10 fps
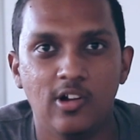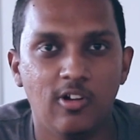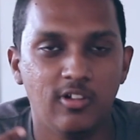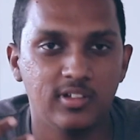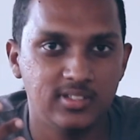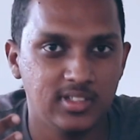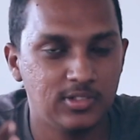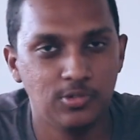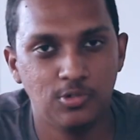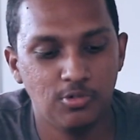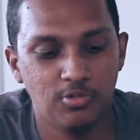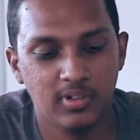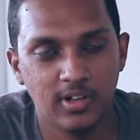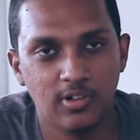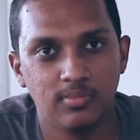or it's just two
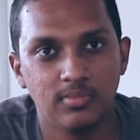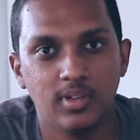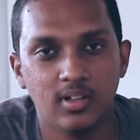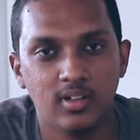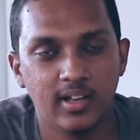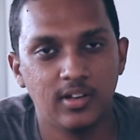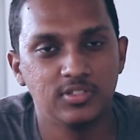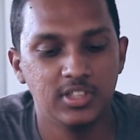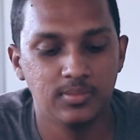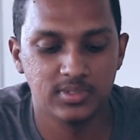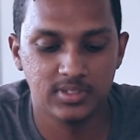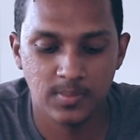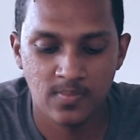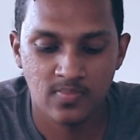nano SIMs,